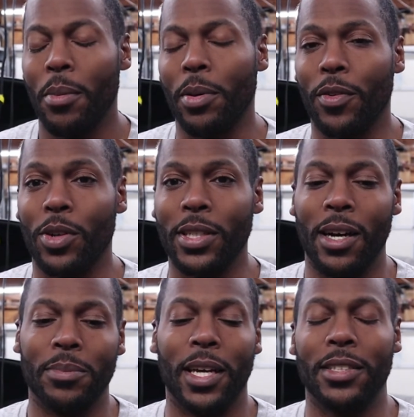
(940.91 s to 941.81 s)
But of course,
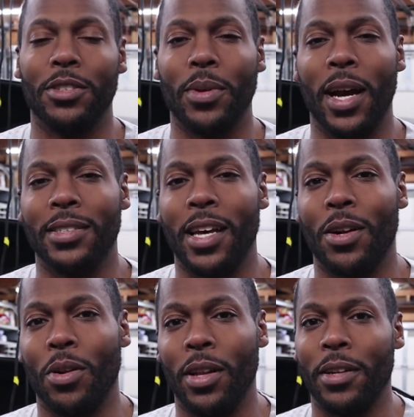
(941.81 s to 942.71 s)
I'll update you guys that
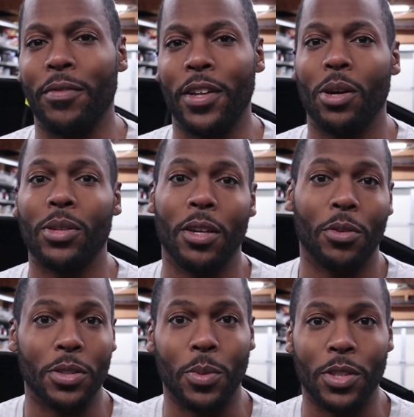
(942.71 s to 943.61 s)
on a later video because I
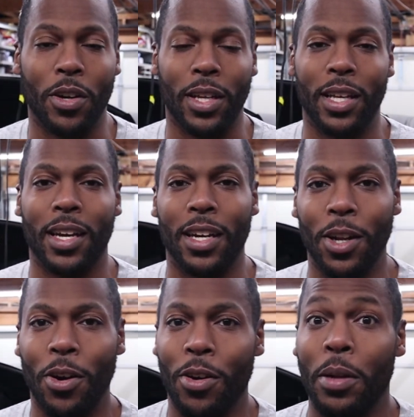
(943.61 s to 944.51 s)
know this one is already getting kind of long.